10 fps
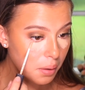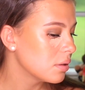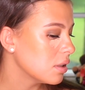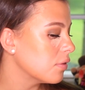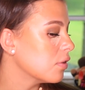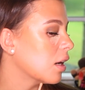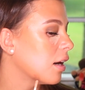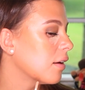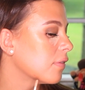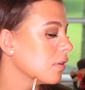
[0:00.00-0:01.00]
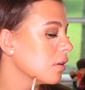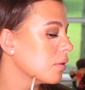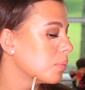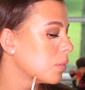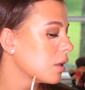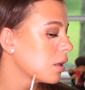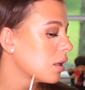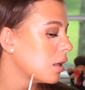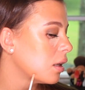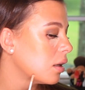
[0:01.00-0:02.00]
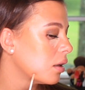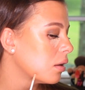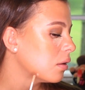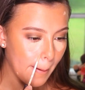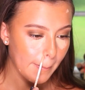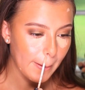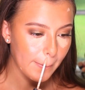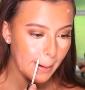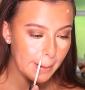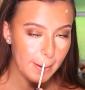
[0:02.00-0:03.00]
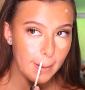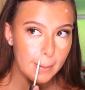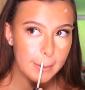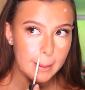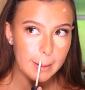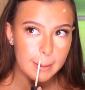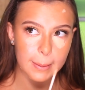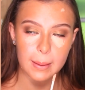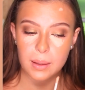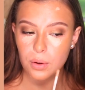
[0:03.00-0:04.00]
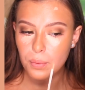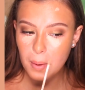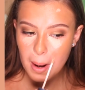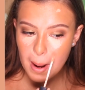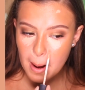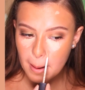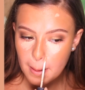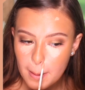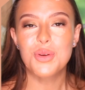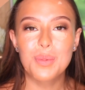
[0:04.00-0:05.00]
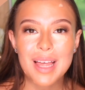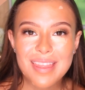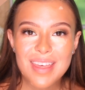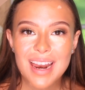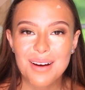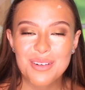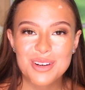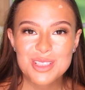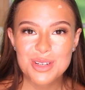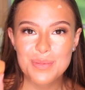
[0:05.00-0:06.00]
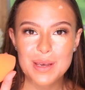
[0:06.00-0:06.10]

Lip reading: See if you have a little breakout around my nose. It gets a little red. To blend that, I'm going to